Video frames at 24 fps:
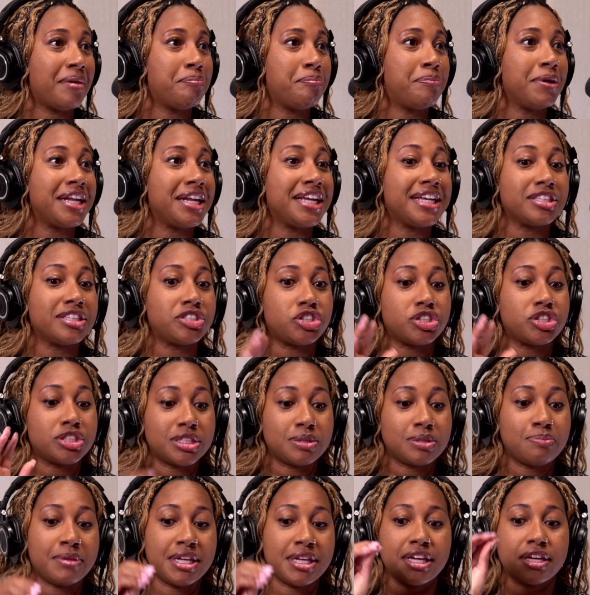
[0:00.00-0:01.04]
But it's just
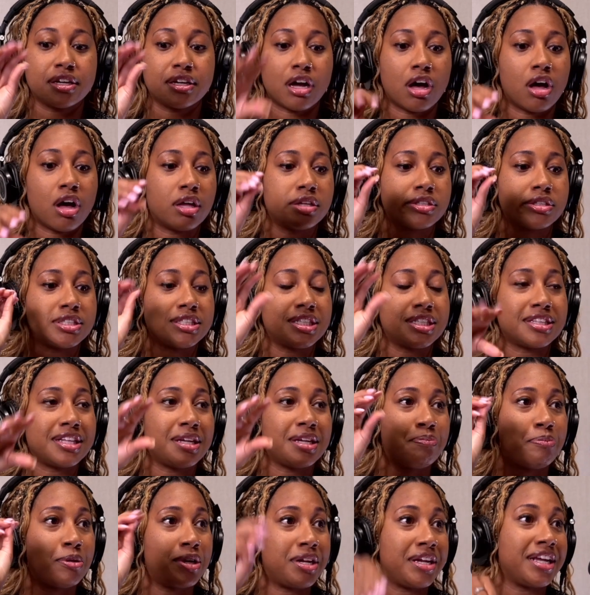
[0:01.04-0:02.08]
me constantly
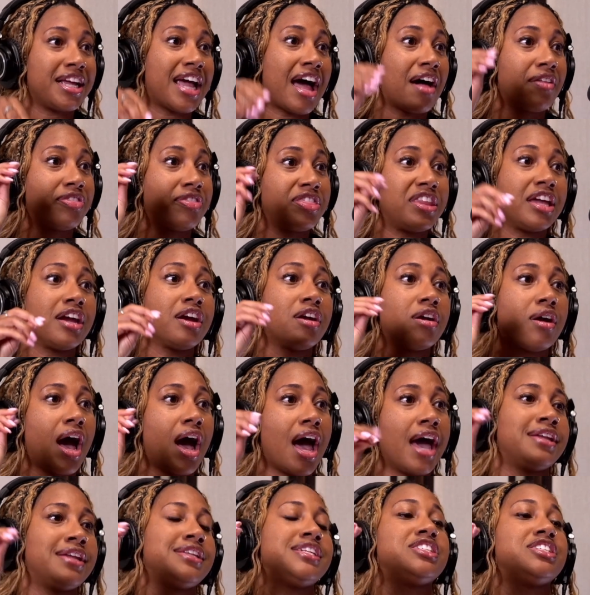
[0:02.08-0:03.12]
putting out there,
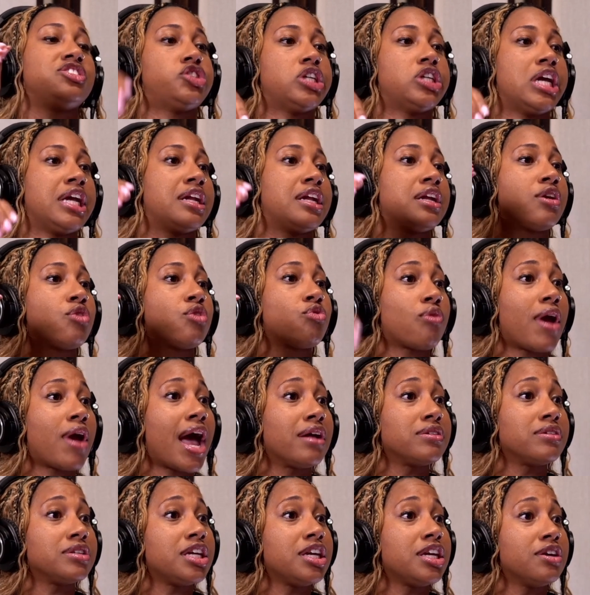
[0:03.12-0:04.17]
I need Jaden
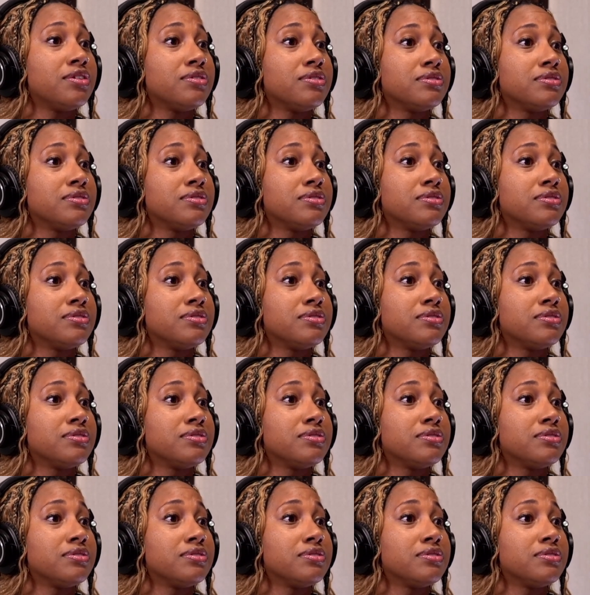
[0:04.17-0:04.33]
around you.